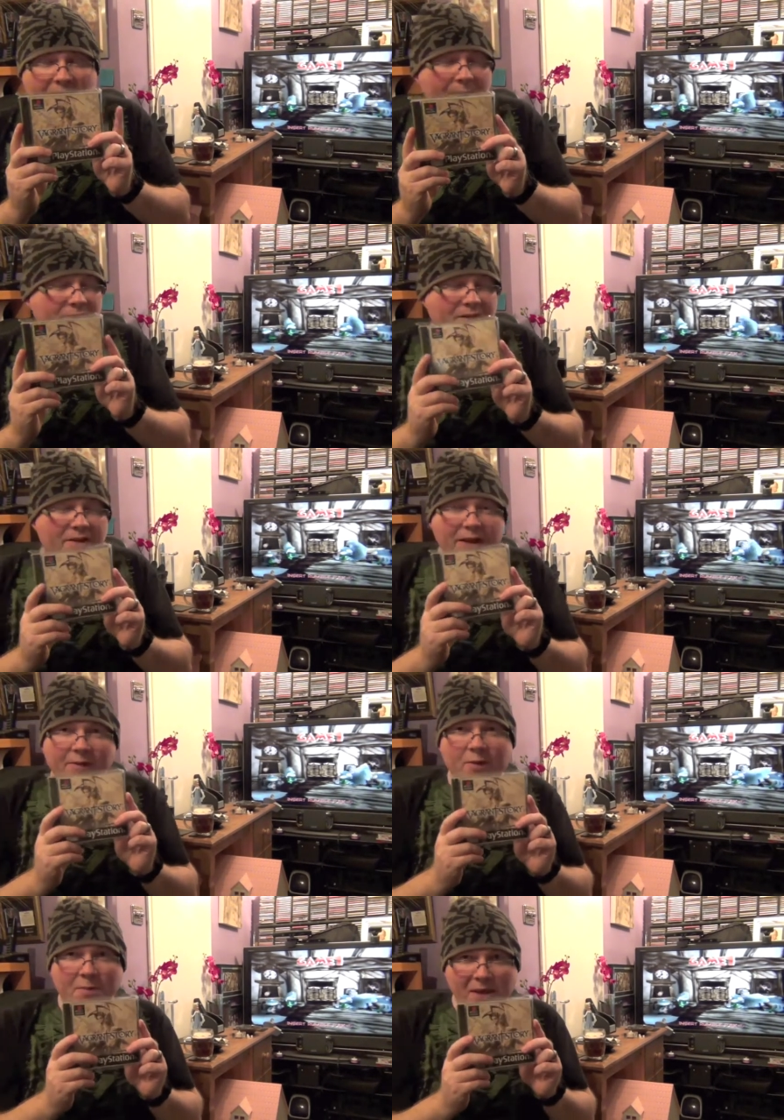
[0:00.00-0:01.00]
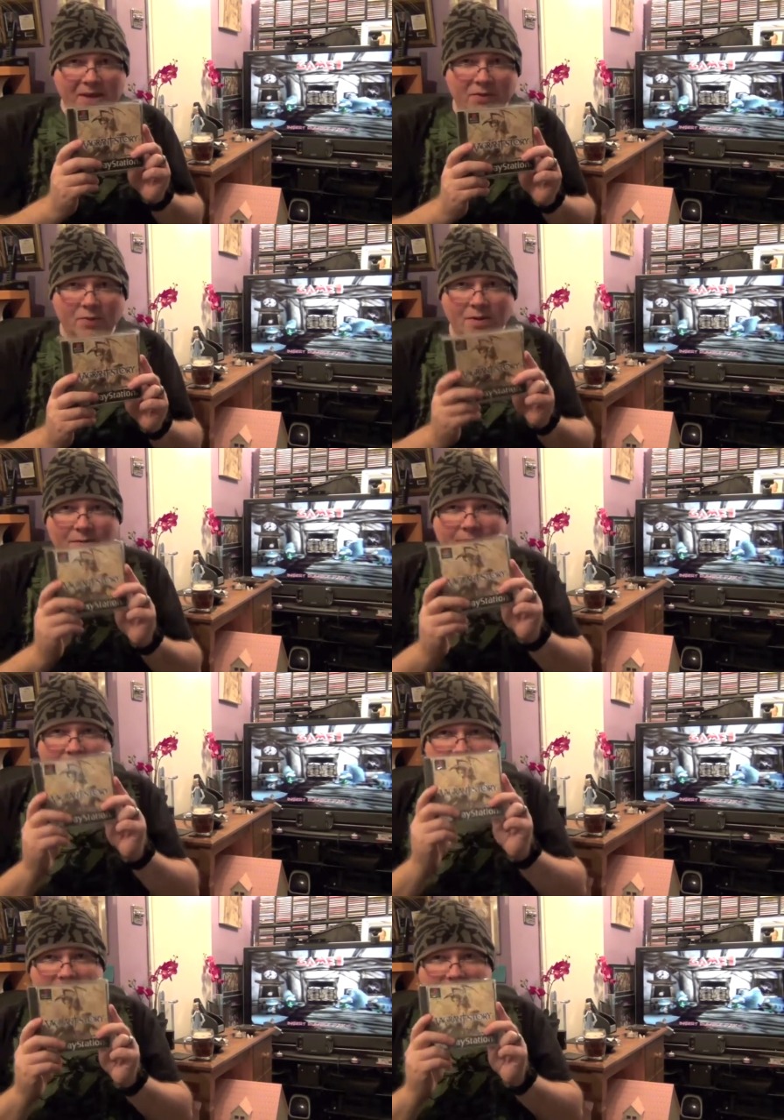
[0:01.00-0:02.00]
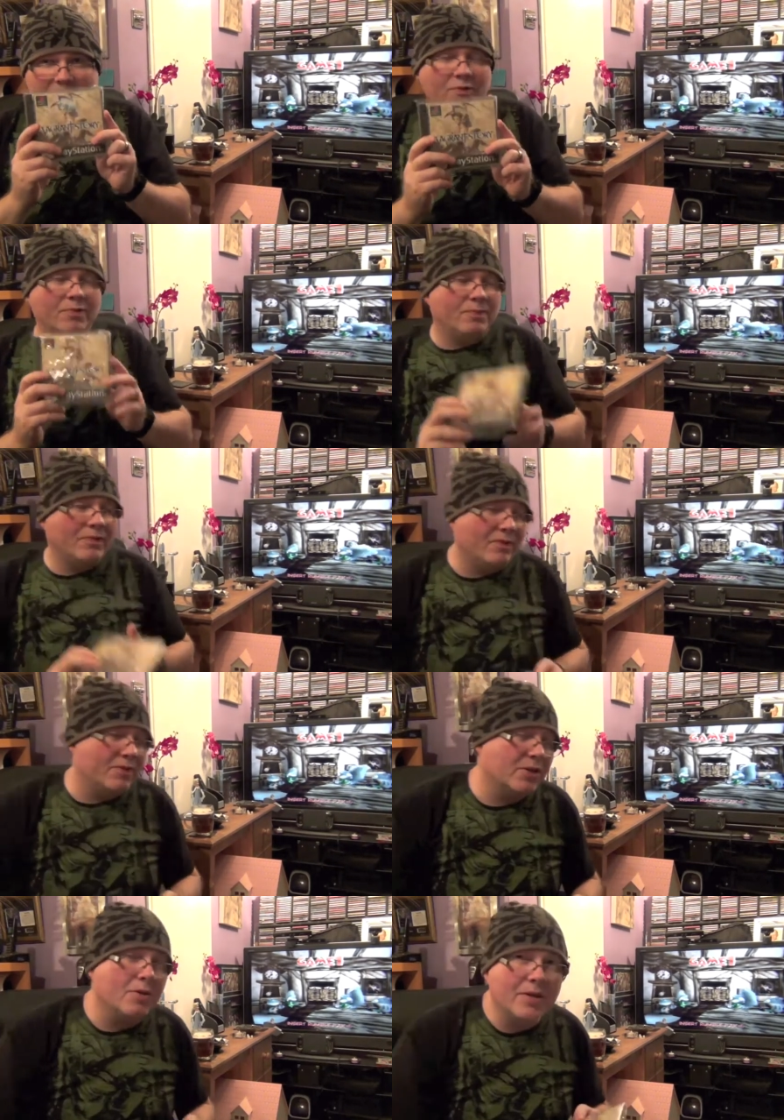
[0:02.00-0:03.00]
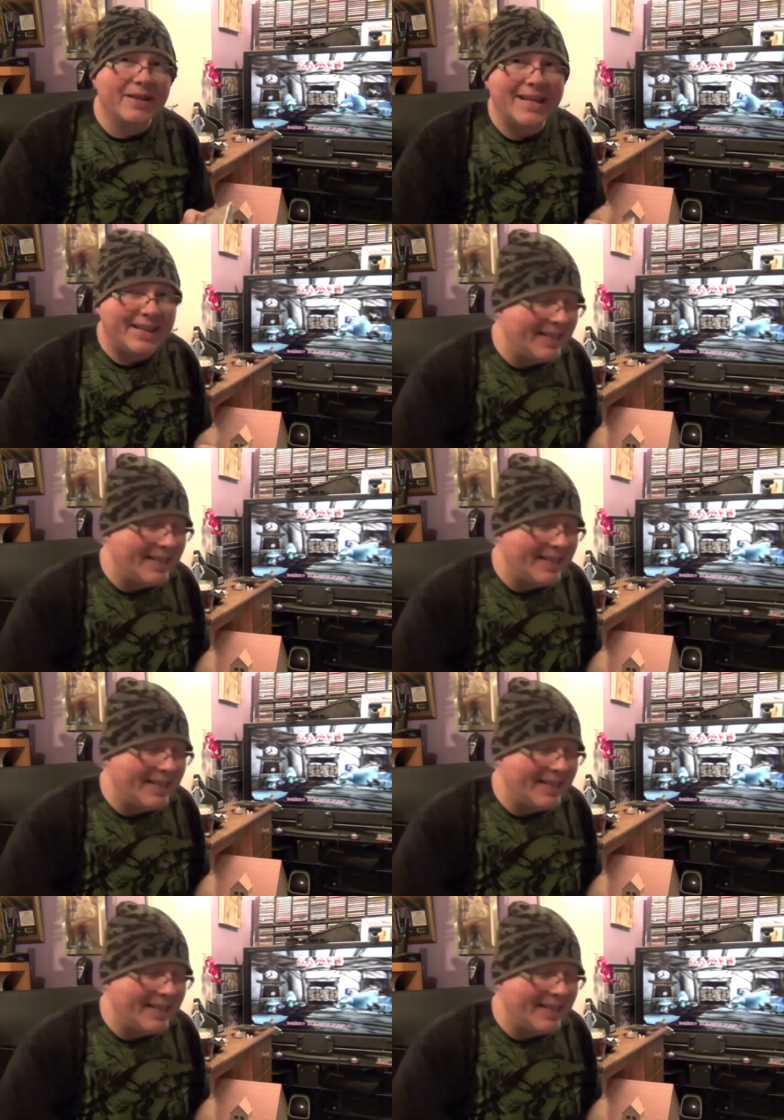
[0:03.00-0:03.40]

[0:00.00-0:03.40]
games and you collect for a PS1, get this sooner than